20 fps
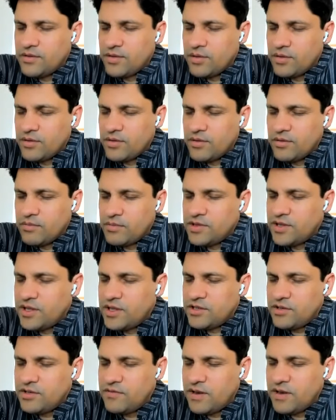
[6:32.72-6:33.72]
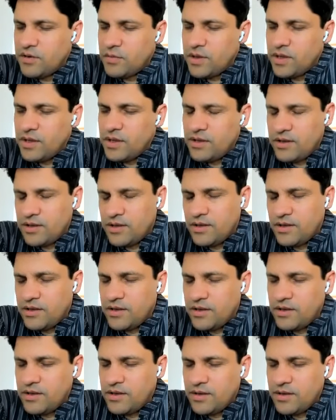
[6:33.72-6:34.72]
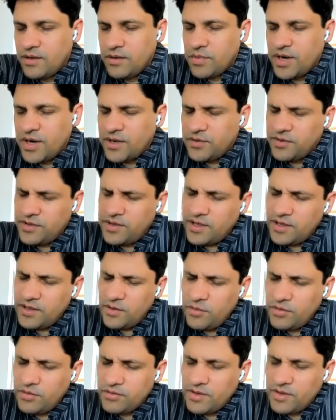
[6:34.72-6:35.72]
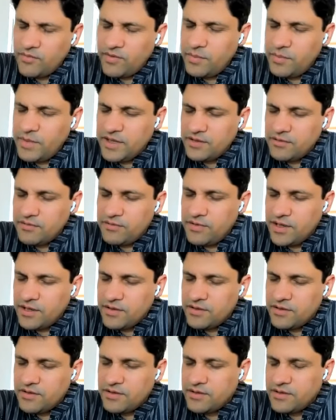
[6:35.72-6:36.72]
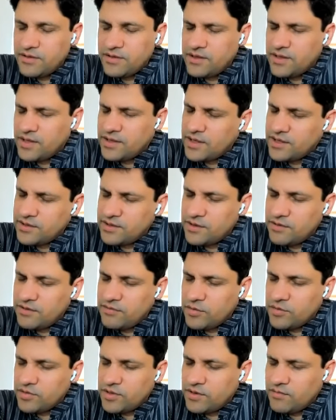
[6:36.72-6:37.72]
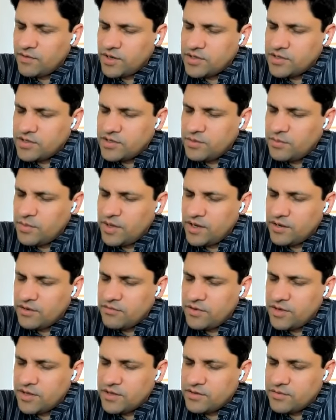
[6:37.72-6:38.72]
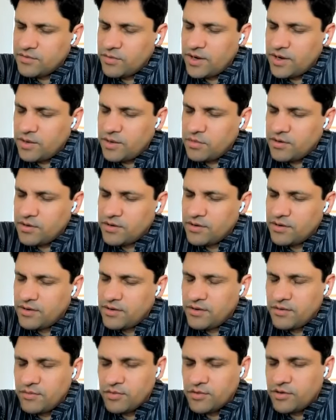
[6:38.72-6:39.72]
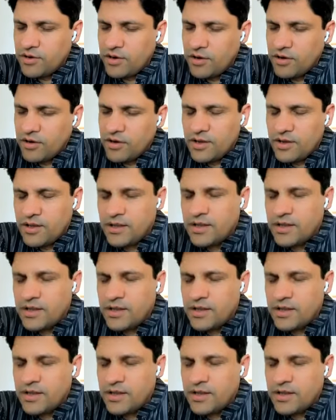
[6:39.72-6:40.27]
So, but then she went away. But I just think, oh, someone makes a face, and then that's confusing. Why is she making a face? What happened? What's wrong?